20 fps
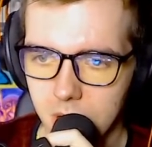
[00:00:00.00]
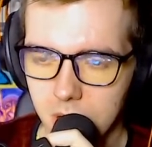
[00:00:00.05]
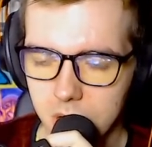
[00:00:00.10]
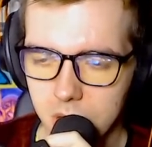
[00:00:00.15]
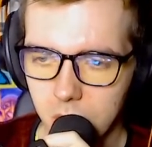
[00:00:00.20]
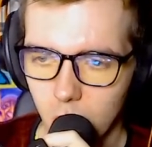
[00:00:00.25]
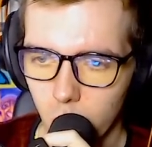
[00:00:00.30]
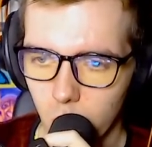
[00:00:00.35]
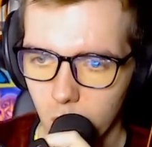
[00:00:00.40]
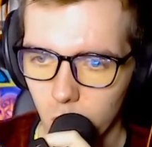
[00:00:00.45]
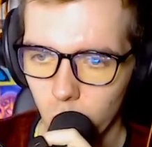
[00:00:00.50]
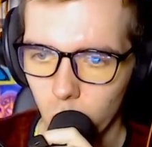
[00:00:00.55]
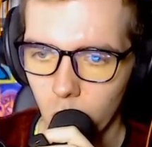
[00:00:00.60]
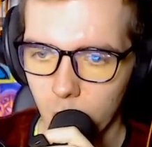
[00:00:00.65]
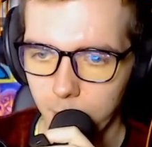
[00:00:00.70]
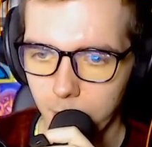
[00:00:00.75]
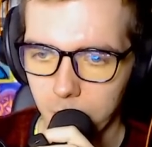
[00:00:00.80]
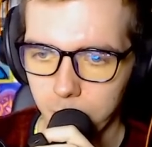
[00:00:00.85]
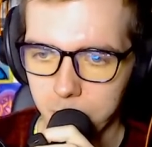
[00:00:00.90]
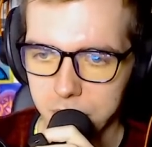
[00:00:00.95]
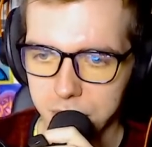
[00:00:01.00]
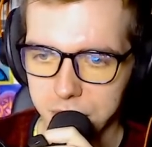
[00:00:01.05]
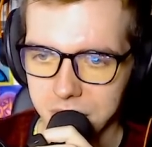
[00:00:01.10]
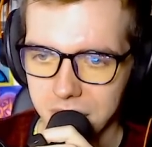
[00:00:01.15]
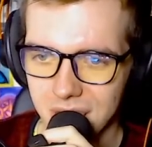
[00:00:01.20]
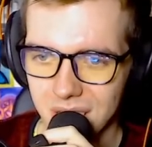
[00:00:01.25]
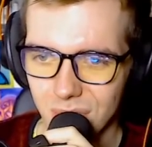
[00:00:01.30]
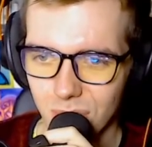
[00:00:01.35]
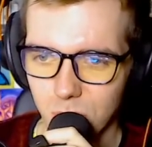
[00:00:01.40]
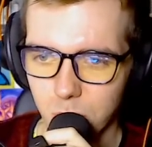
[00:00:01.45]
No, Way Wayback Machine
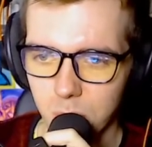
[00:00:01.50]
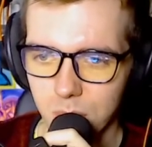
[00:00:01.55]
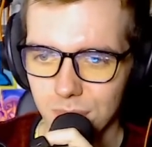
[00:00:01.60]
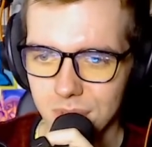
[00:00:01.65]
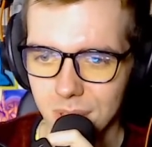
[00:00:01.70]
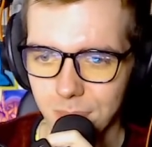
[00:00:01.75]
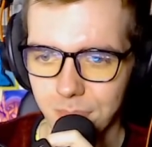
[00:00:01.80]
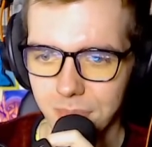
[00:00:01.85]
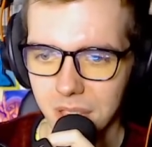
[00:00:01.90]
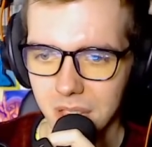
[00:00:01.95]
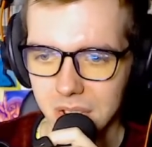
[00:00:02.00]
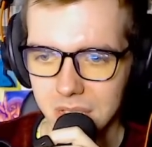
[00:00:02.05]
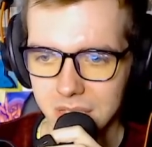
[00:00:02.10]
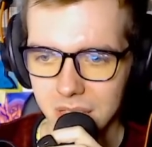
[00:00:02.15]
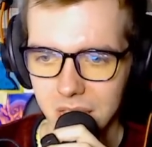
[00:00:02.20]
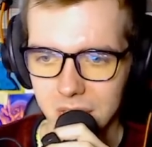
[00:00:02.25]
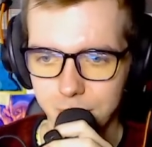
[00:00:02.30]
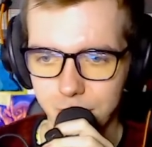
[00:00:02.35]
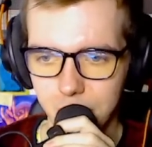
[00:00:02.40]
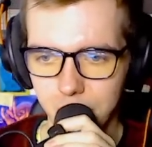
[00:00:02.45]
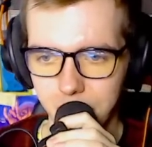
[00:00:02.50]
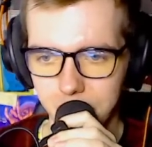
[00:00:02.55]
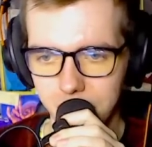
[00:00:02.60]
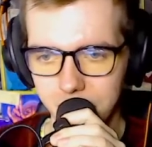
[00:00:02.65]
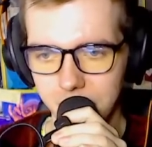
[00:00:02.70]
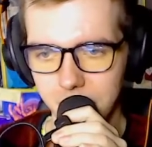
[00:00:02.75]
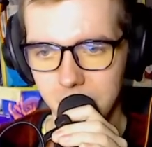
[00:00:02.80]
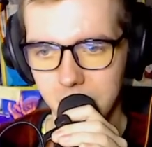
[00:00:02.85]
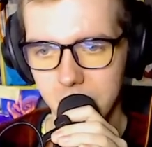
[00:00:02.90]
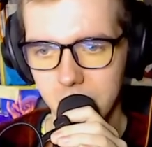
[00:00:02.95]
has removed some things that people
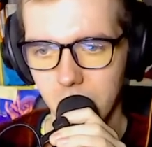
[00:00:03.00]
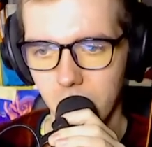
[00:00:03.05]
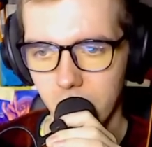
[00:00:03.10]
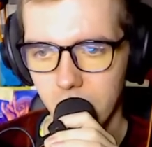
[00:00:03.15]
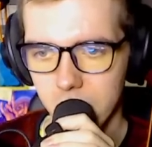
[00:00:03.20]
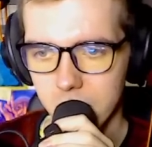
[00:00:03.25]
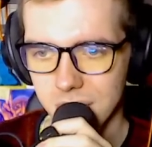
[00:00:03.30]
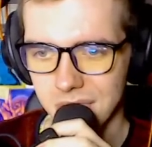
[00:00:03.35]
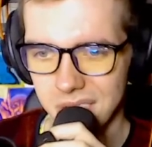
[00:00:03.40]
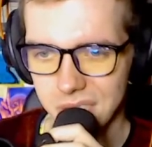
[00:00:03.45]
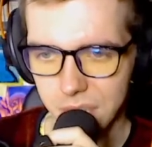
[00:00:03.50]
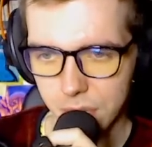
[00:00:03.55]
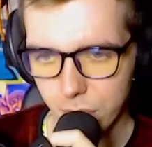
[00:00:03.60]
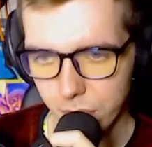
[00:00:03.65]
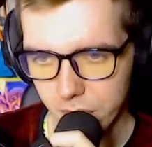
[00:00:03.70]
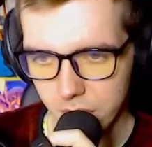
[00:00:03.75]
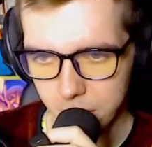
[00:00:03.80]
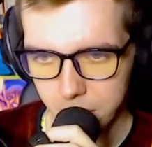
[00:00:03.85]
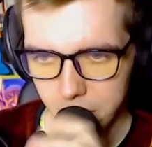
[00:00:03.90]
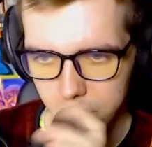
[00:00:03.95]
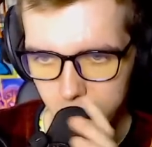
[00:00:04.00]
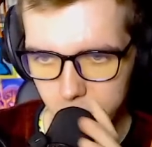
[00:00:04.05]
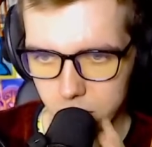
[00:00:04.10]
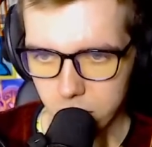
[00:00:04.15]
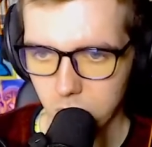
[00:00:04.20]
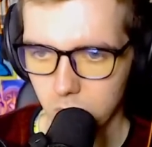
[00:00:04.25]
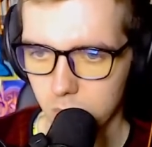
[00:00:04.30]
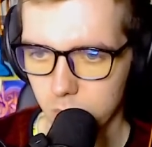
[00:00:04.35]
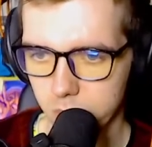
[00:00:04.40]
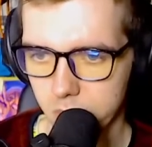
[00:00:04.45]
think are disagreeable or,
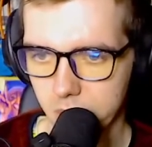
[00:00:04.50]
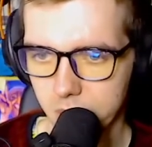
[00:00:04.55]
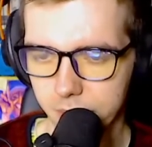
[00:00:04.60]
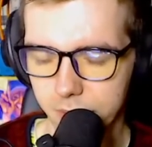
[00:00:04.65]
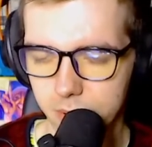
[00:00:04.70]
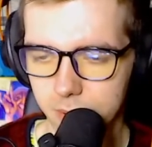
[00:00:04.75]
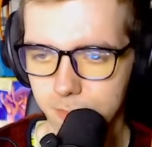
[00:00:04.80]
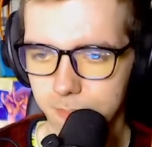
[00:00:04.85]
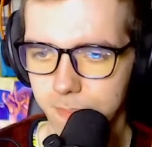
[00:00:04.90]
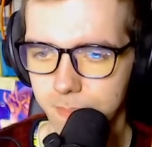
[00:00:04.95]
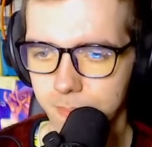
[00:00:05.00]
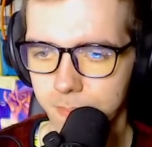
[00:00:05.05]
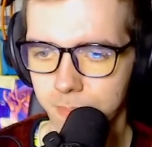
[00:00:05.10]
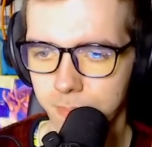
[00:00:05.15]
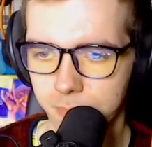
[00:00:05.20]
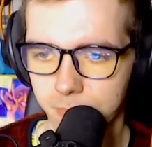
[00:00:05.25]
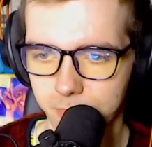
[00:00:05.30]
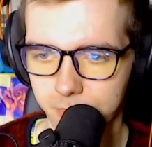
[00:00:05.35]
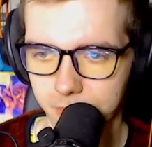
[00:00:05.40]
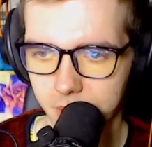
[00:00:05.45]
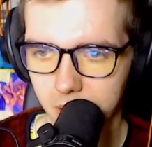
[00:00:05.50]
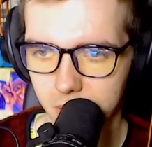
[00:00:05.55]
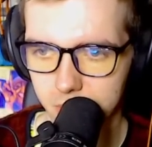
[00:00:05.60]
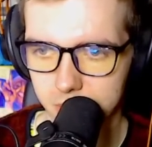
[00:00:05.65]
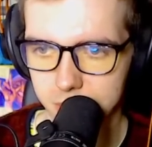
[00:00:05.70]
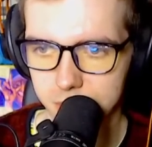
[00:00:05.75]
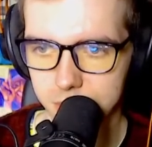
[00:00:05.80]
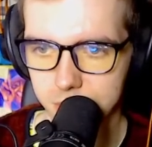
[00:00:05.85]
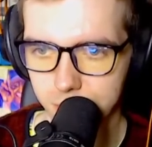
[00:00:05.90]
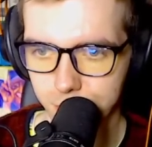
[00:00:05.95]
or whatever. Yeah,
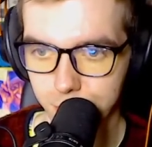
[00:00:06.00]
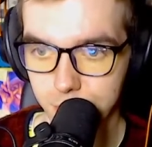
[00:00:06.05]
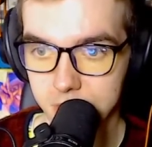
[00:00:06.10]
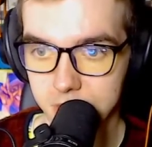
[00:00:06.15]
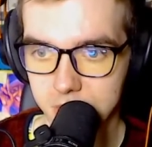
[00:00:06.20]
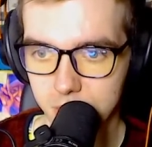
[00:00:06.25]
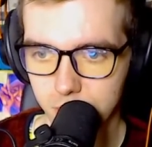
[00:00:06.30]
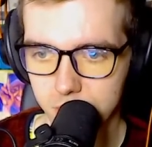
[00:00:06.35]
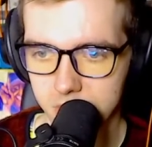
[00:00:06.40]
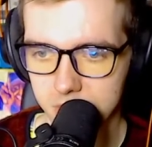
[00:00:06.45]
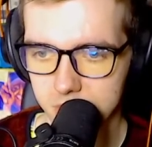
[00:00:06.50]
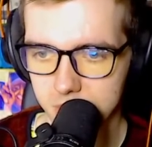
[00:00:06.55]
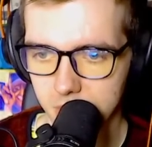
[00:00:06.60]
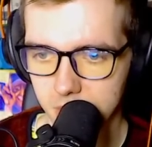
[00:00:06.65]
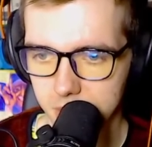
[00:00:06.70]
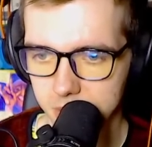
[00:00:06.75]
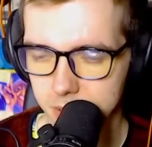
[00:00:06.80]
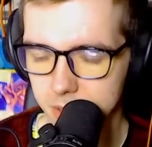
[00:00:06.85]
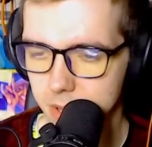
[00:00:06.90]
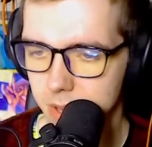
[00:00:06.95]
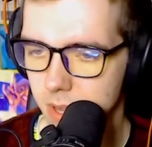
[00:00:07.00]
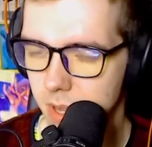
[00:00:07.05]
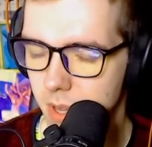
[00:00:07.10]
which which which sucks.